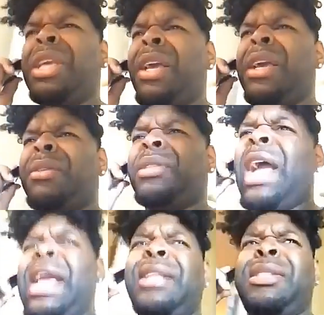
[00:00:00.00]
said,
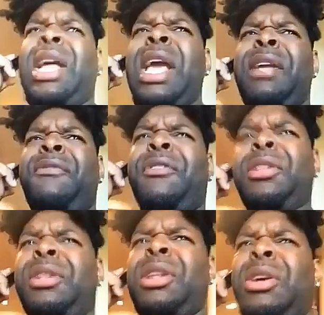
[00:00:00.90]
thank, thank
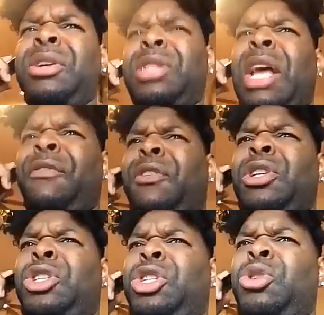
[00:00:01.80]
for the, uh, thank for
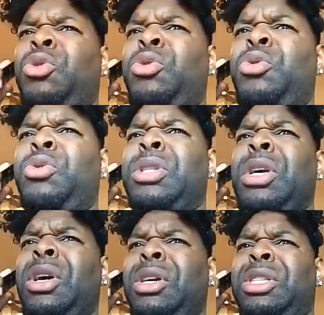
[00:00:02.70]
the shoes,
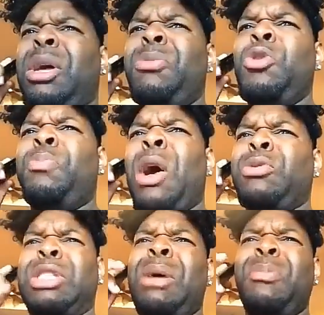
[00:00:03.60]
or something you
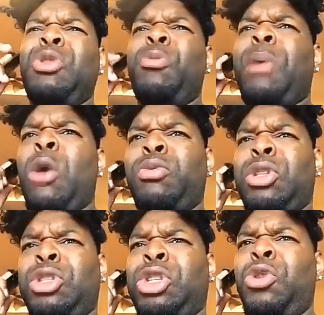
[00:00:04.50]
bought, something you
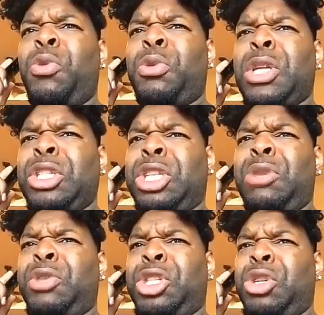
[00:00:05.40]
bought the shoes, her
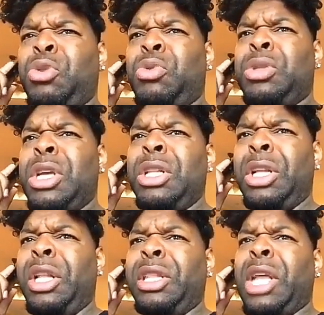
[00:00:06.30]
cheery shoes,
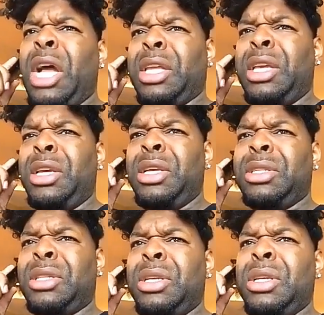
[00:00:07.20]
the little dot
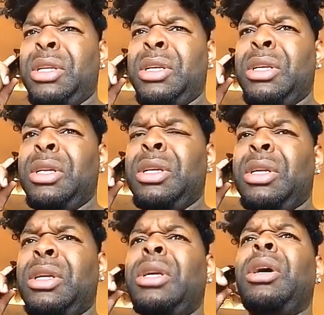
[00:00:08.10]
kids. Trey and
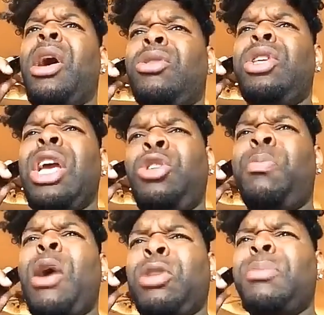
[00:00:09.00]
Treyanna. Yeah,
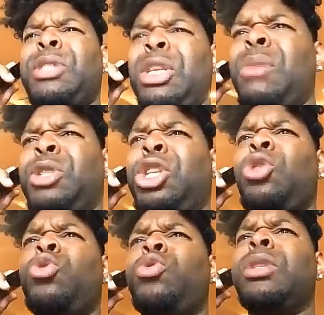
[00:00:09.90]
you bought them some
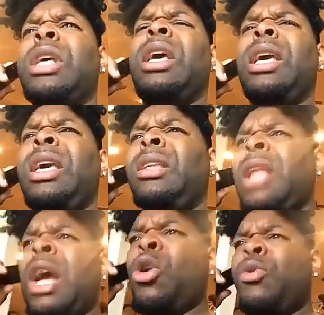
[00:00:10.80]
shoes,
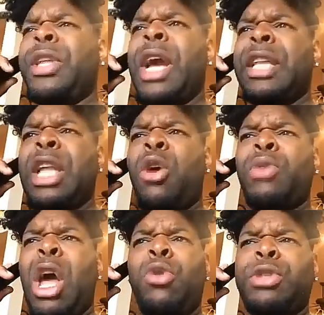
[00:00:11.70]
and I go in there and I
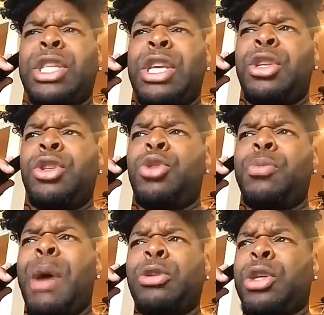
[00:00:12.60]
don't, I don't see
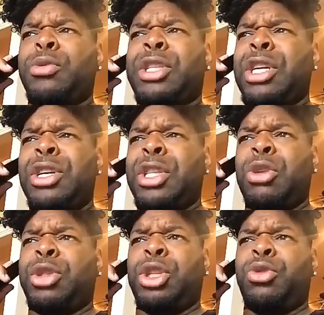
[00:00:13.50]
you bought your
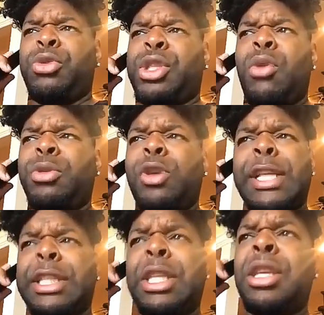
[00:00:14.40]
son no shoes. So I'm
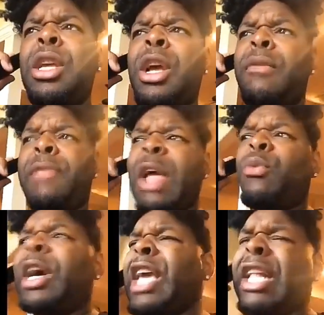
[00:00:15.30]
trying to see,
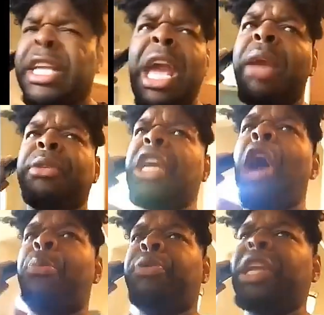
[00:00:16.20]
like, what kind of games
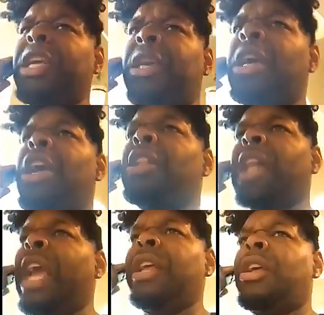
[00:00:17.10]
y'all playing,
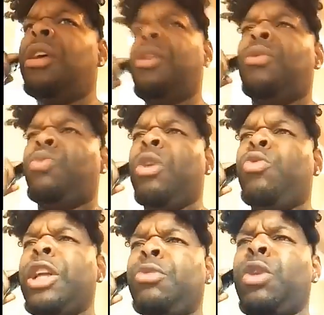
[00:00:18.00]
like,
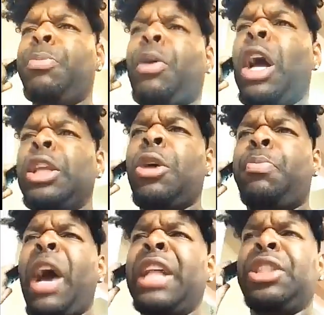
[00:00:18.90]
what, what, what part of
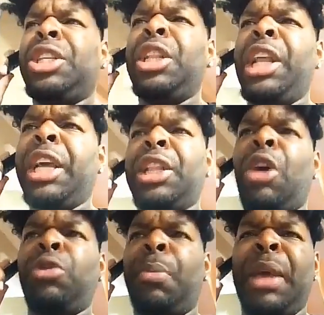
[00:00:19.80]
your body she
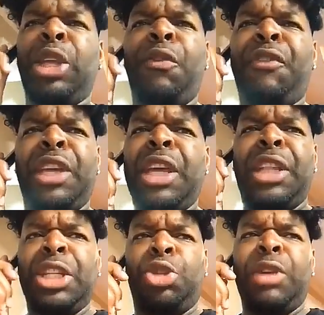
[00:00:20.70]
licking on to make you
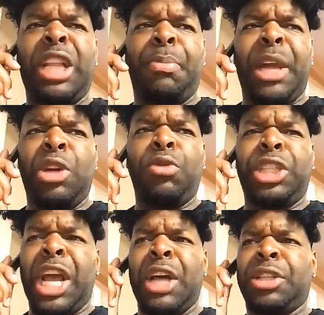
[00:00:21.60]
forget that you got to buy
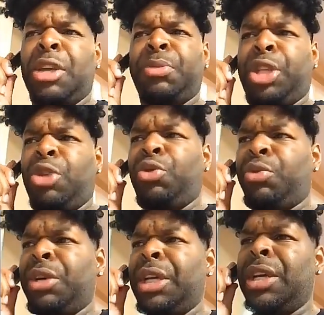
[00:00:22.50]
your child something
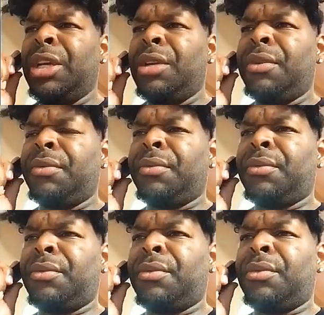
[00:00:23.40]
too. I ain't
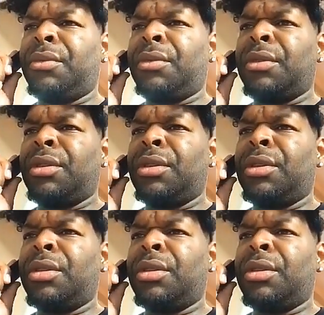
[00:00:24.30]
forgetting nothing. He gonna get